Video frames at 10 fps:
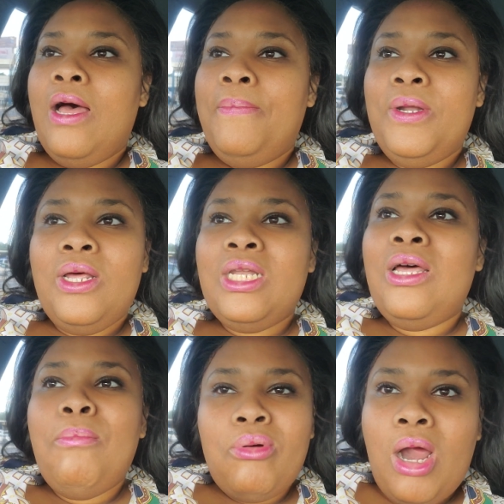put on a
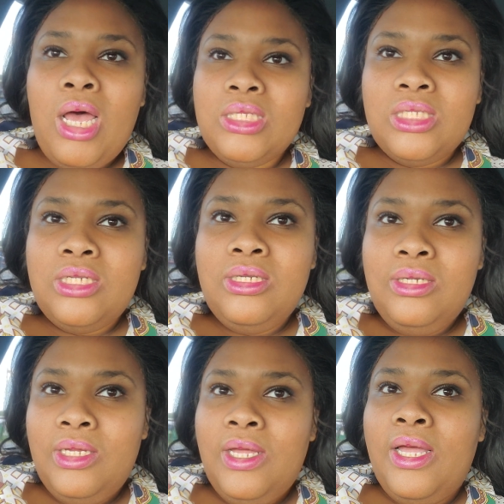little
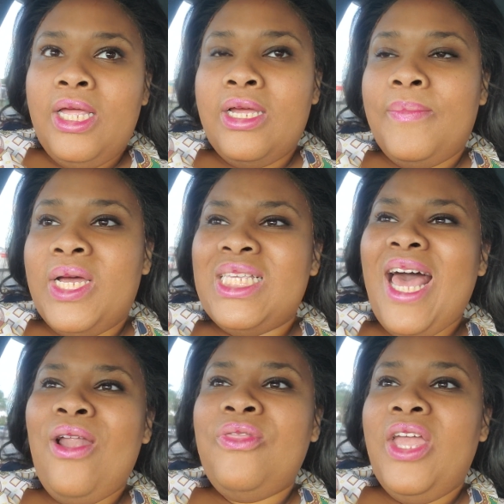bronzer, because
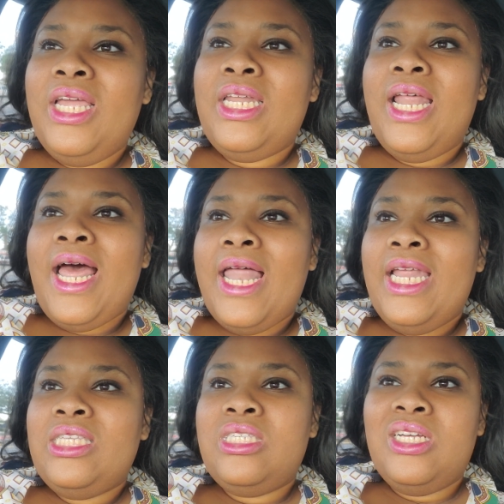I don't think that
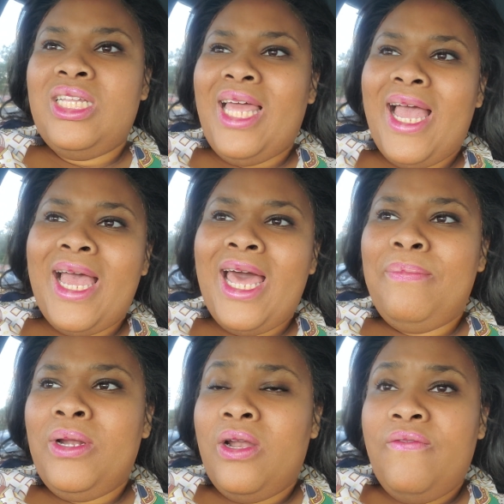necessarily like I gotta
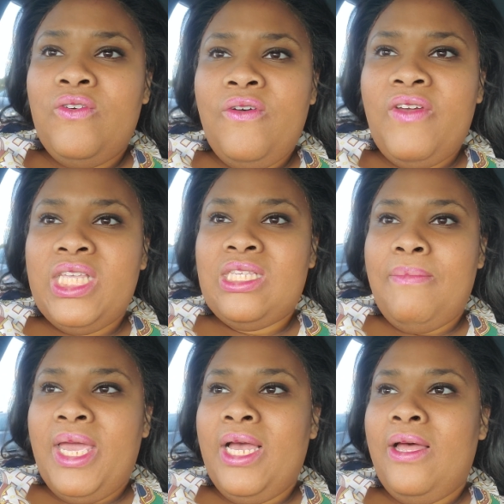put on a full face of
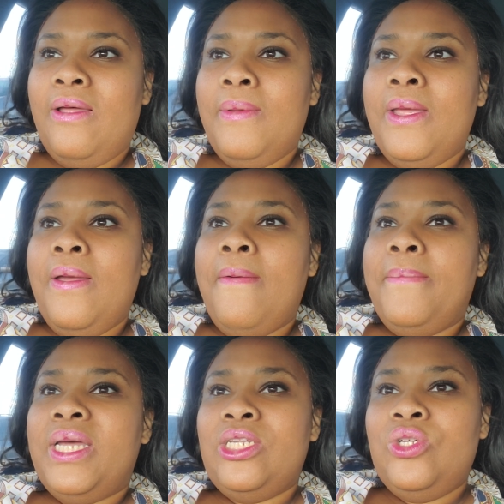makeup,
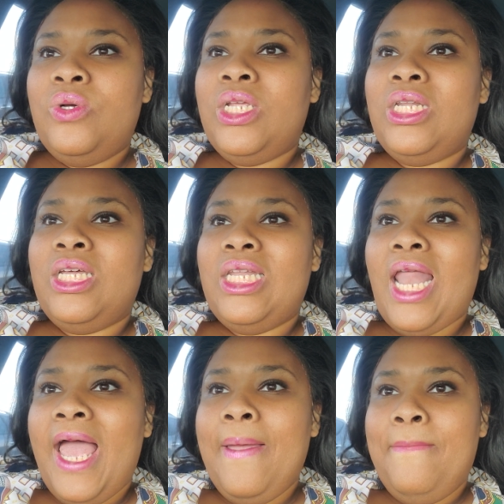but doing a little
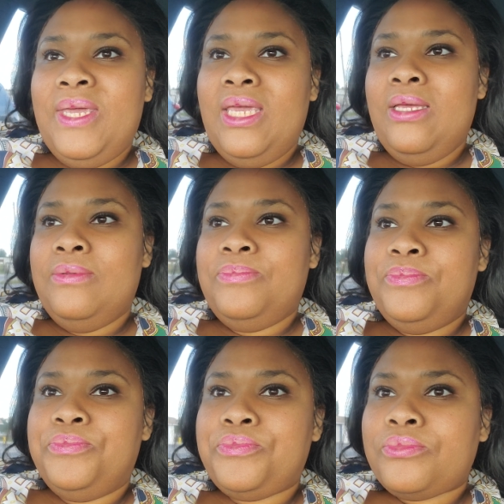light beat
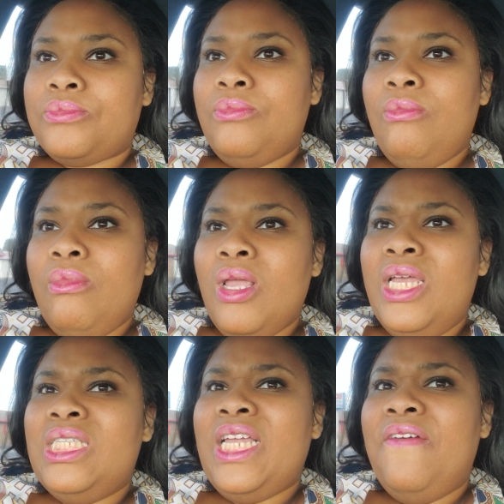
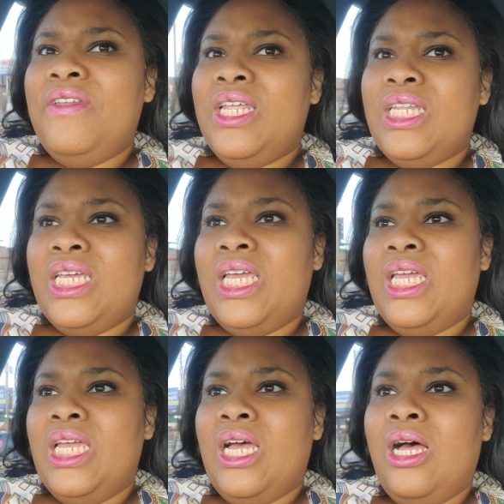is
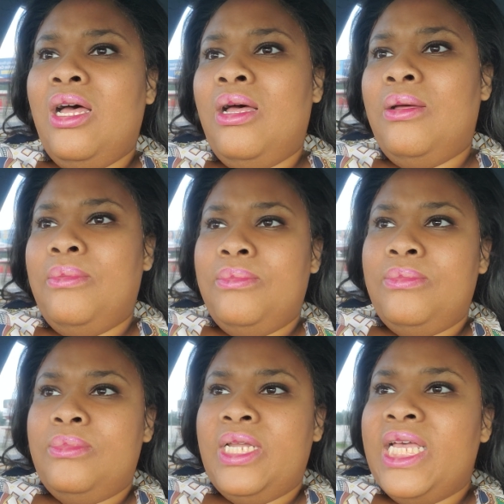definitely
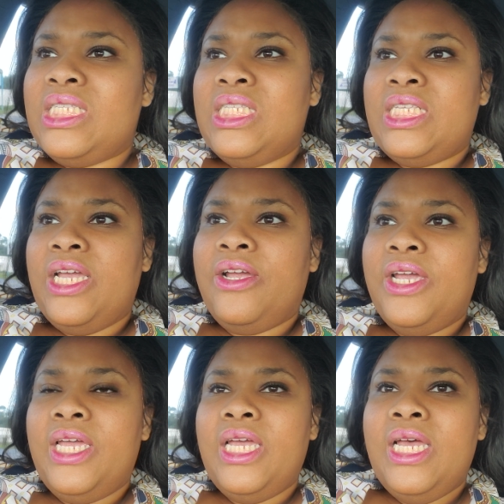
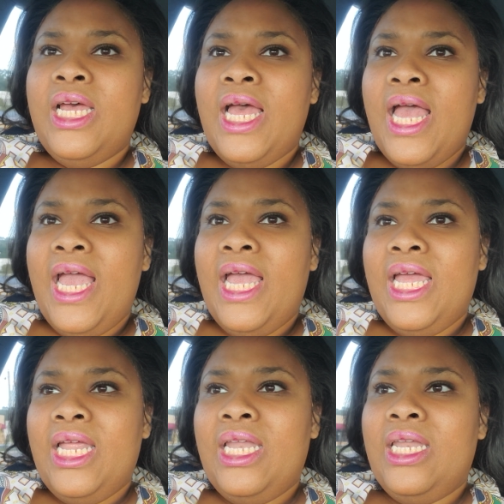necessary
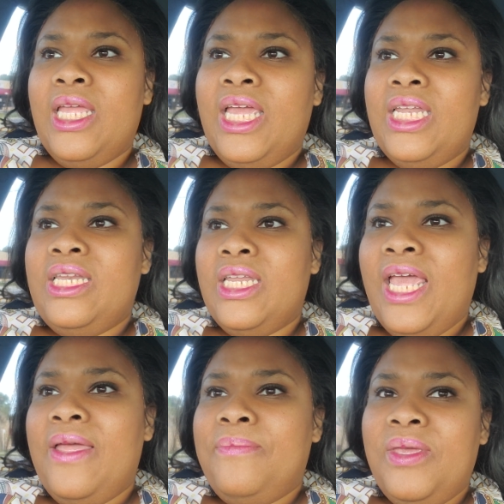and
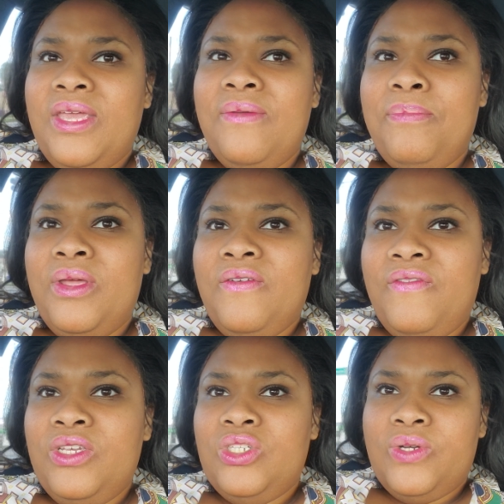can be
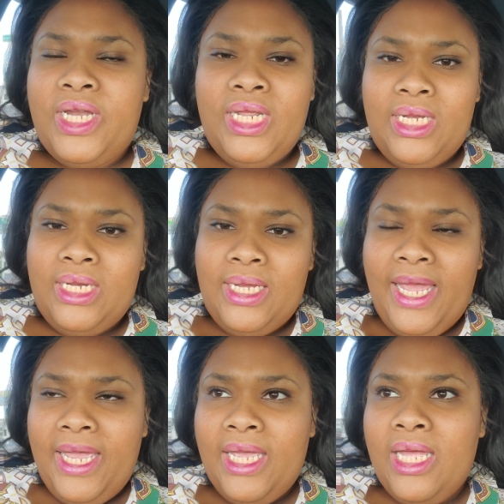beneficial at the end of the
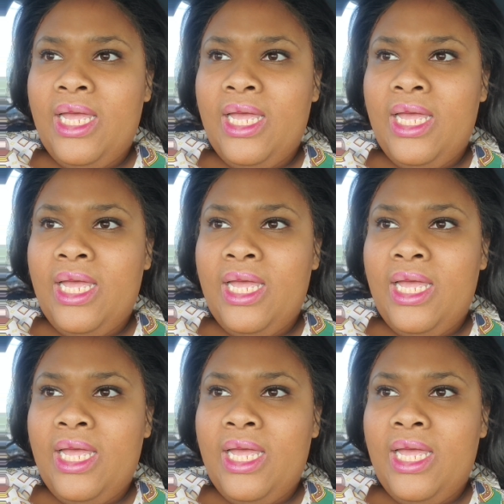day.